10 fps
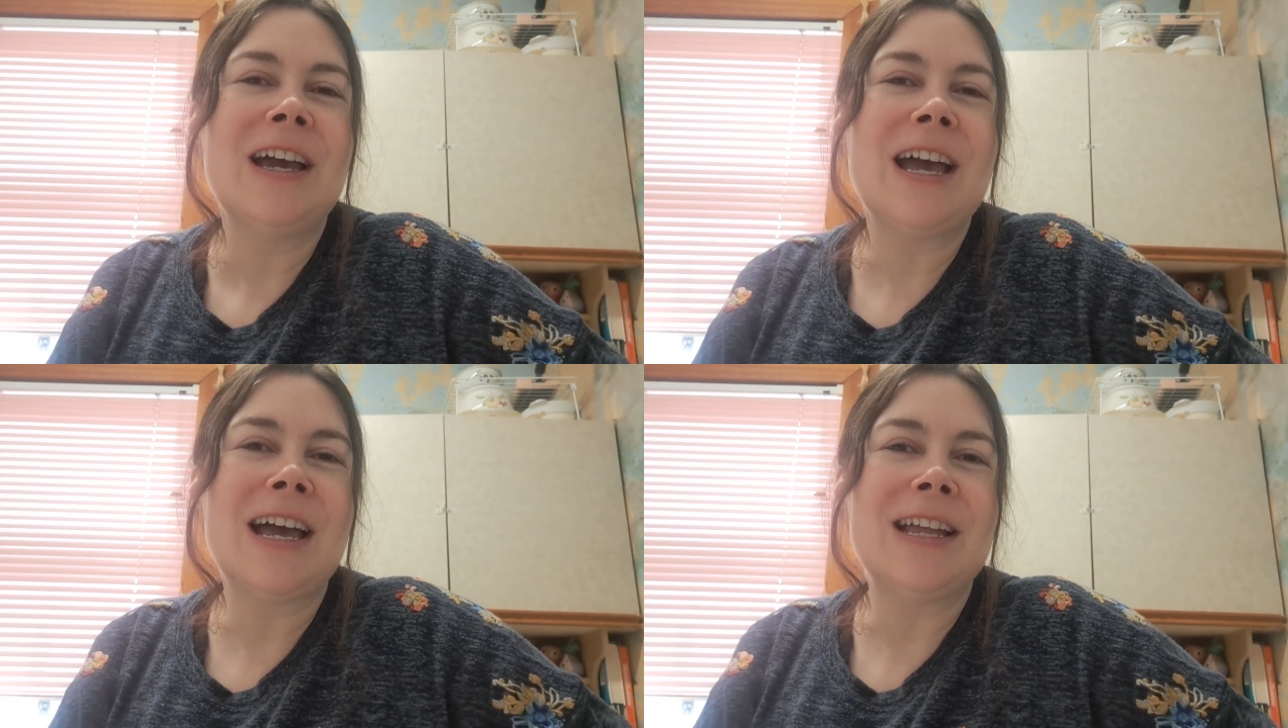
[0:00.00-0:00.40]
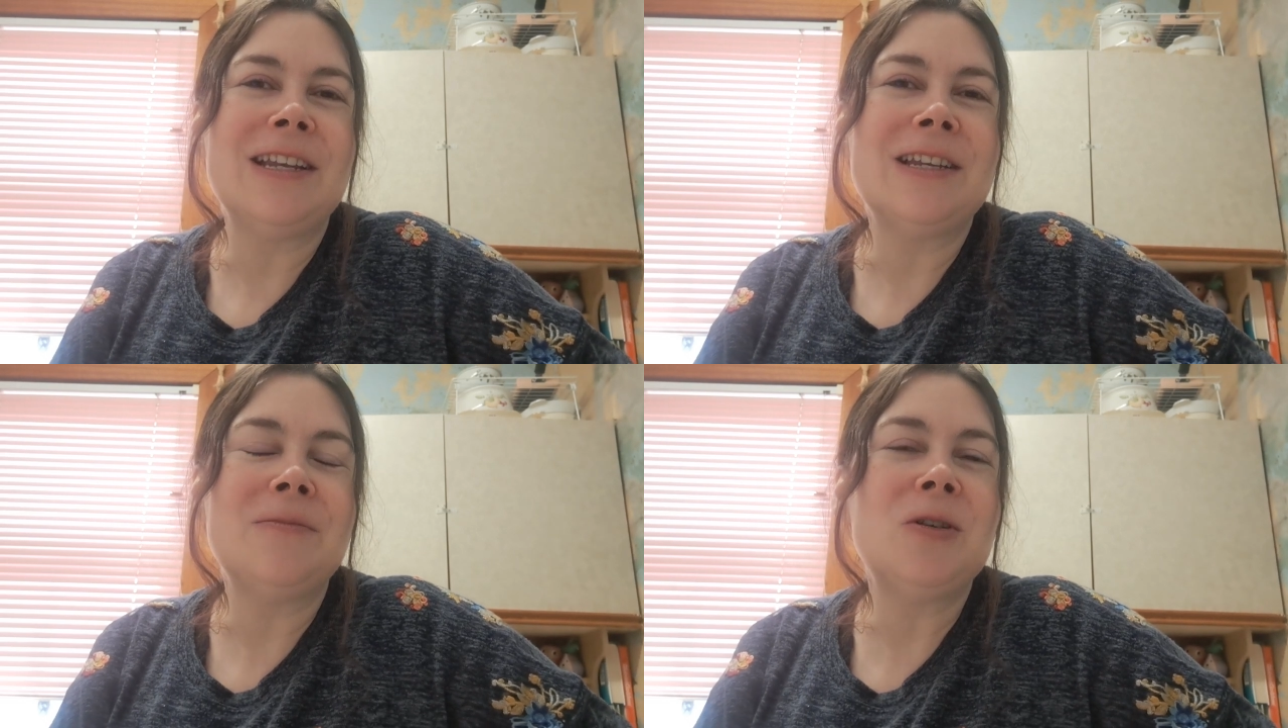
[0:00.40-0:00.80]

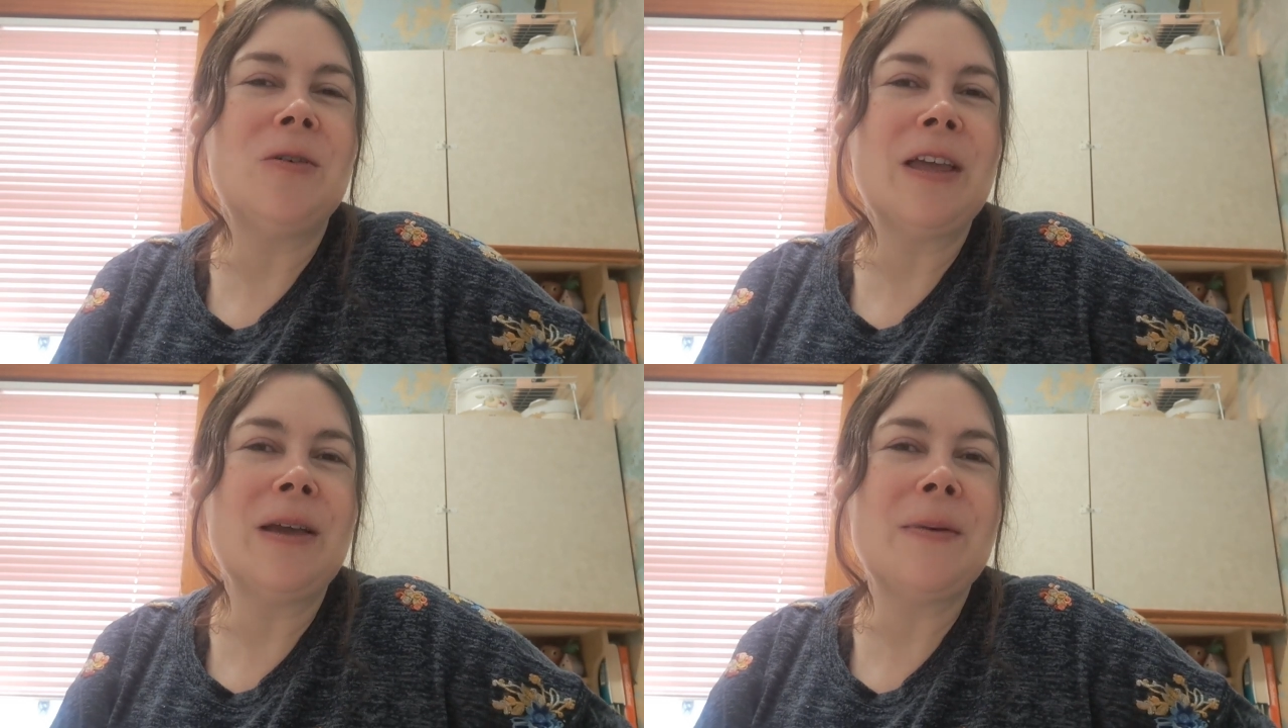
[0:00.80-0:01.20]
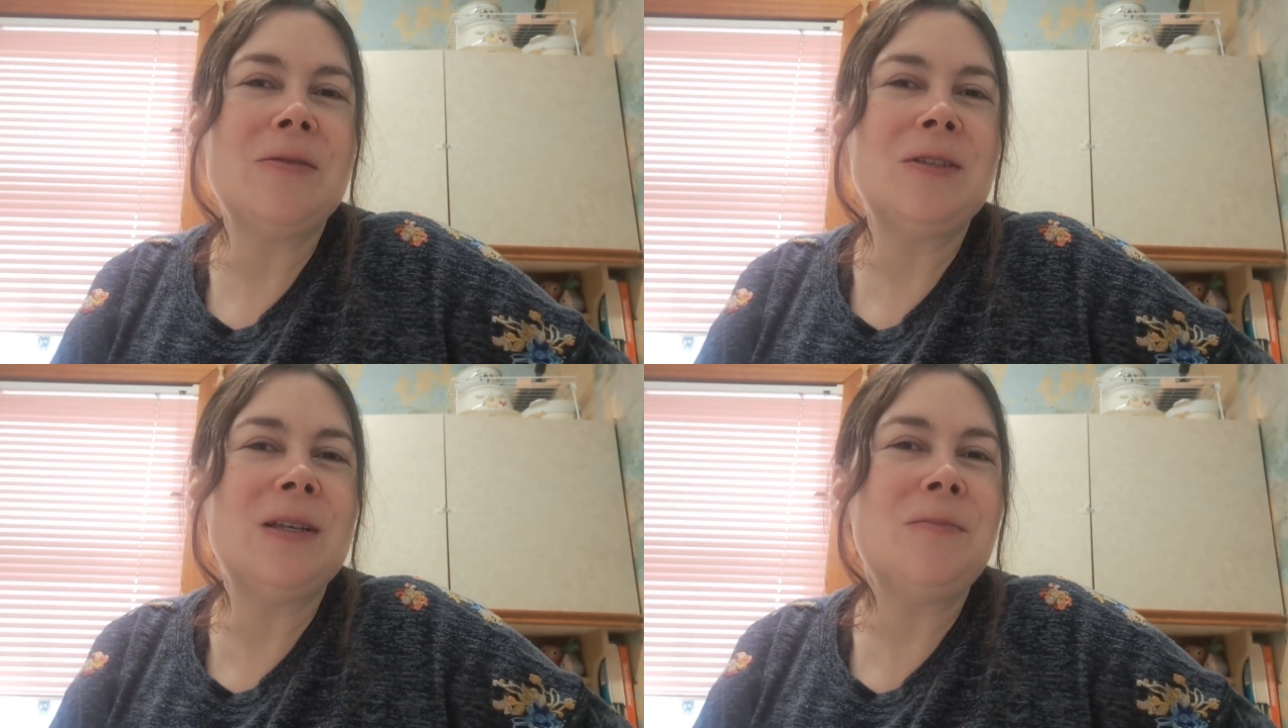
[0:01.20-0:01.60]
And I'm talking
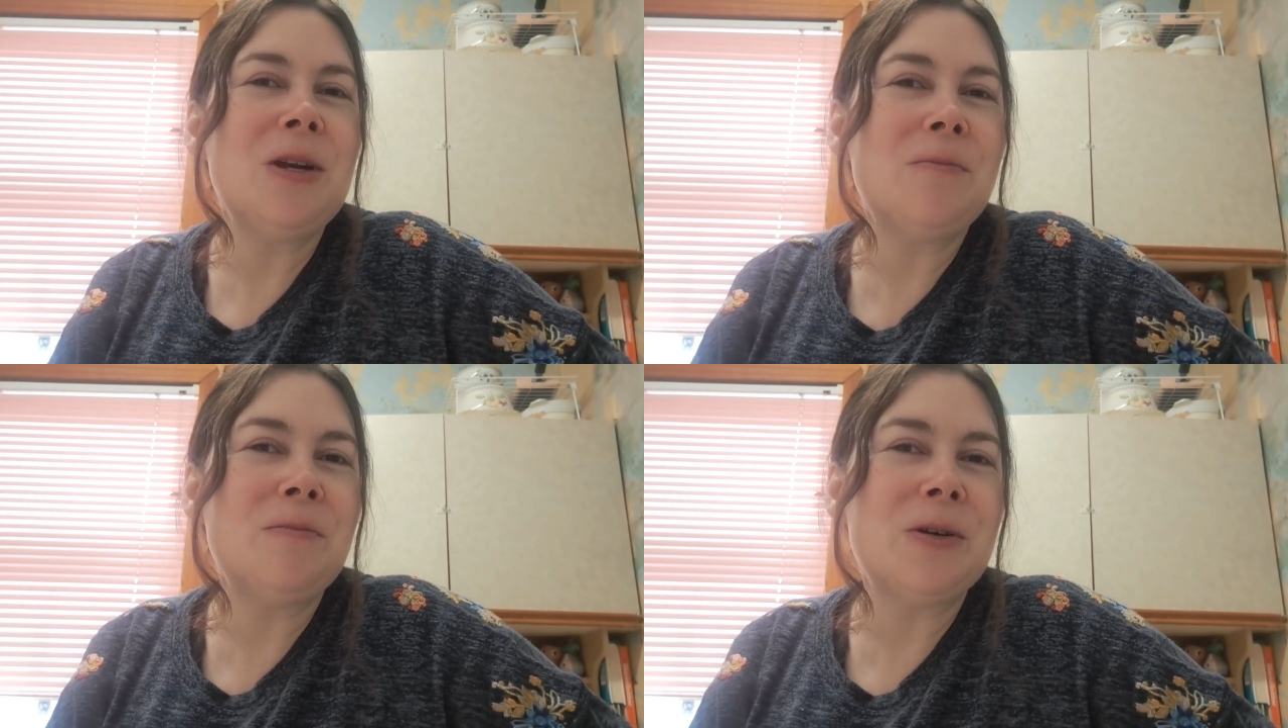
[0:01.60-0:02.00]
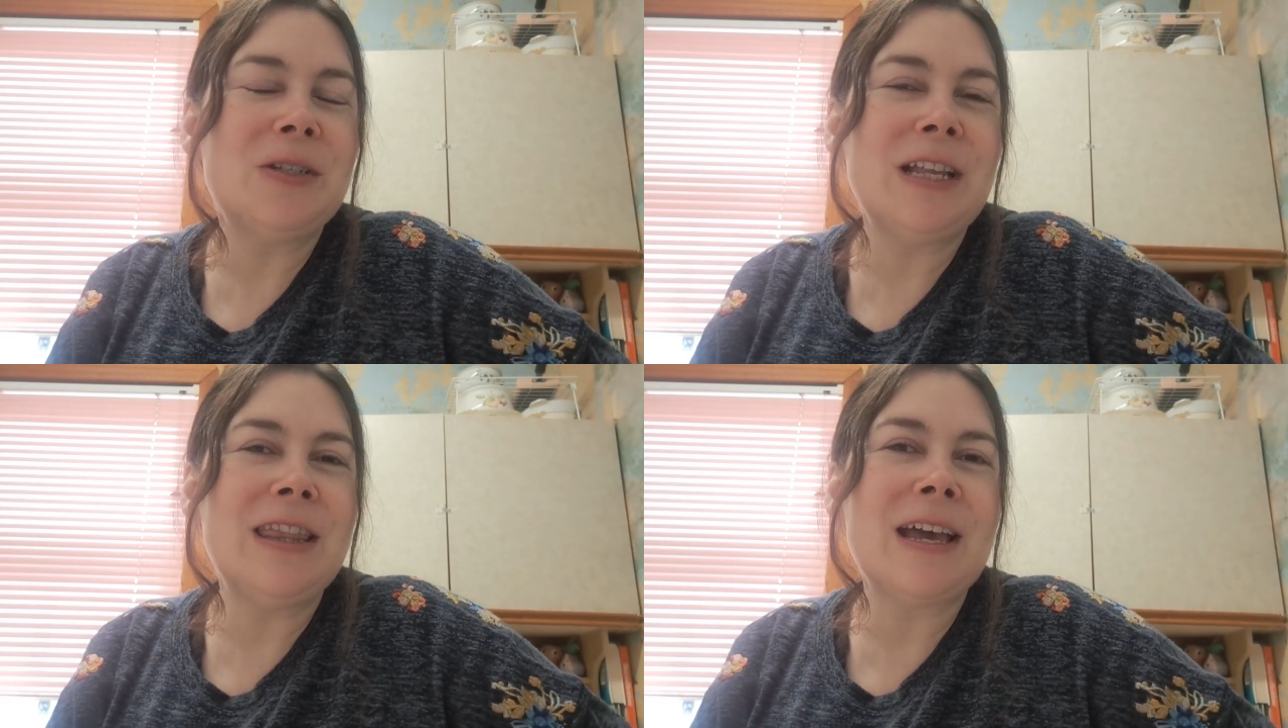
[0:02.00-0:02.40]
about some
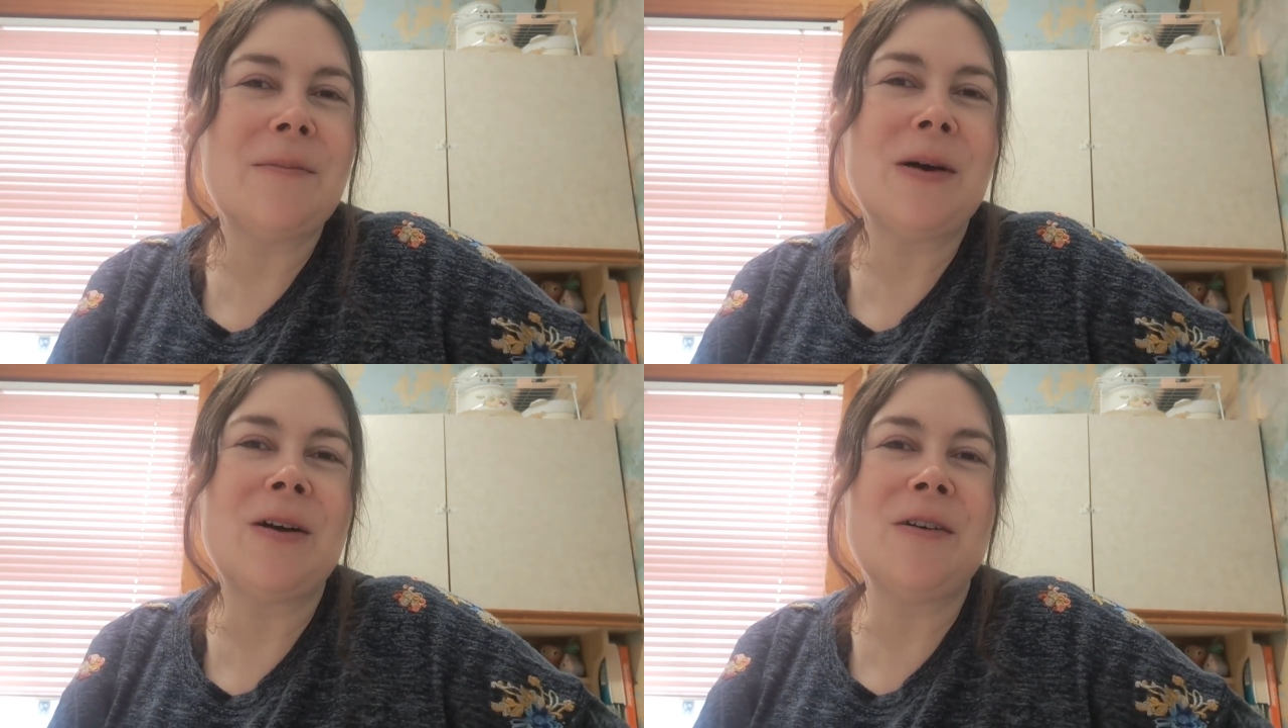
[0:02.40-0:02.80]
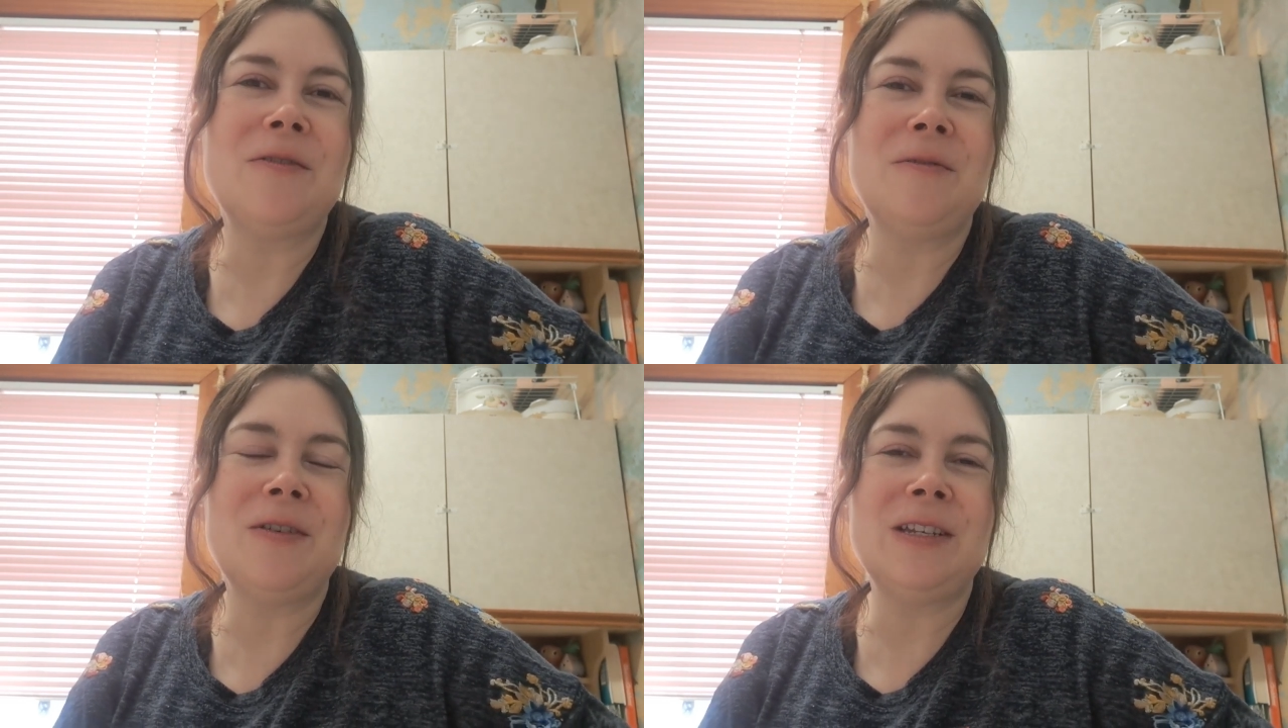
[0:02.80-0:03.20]
numbers in that part of
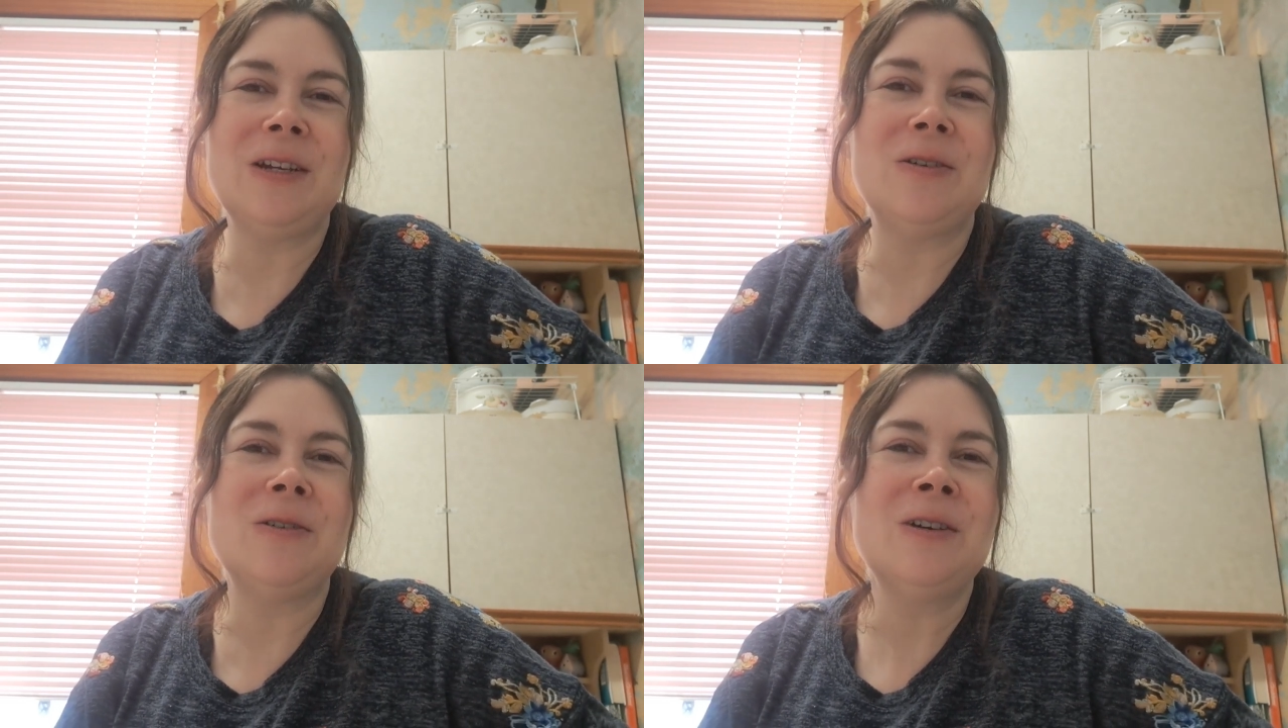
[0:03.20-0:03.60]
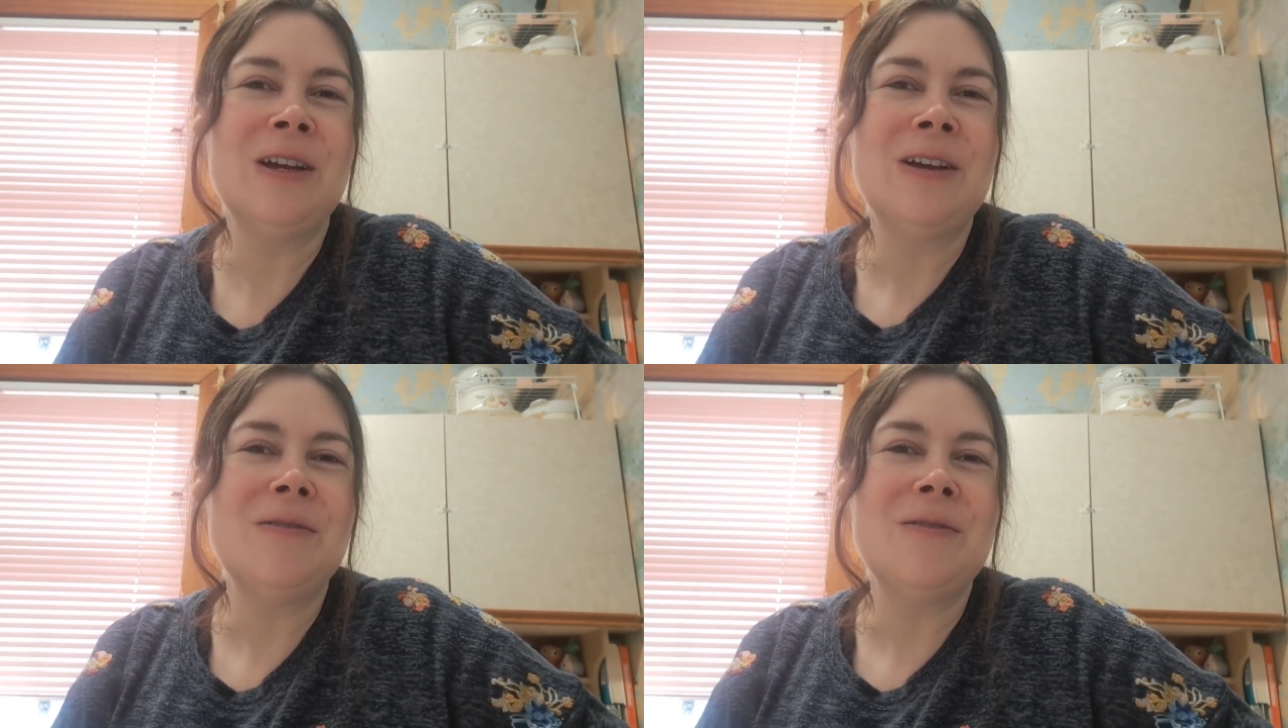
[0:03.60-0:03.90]
the video.